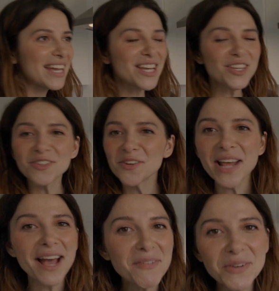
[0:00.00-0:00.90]
you don't
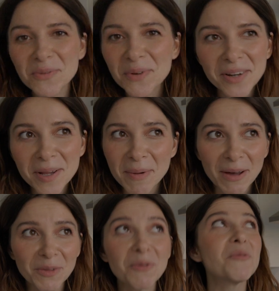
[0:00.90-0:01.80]
have to worry
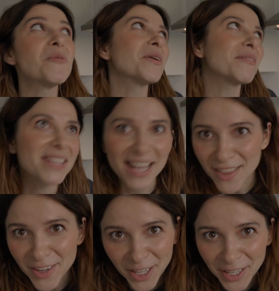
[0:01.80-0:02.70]
about all of the
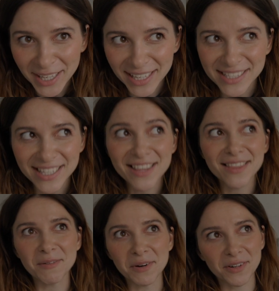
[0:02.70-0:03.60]
other cookies in
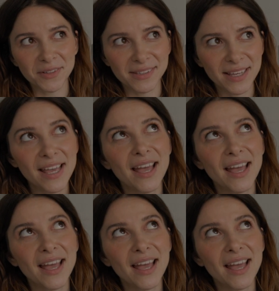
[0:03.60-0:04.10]
the world.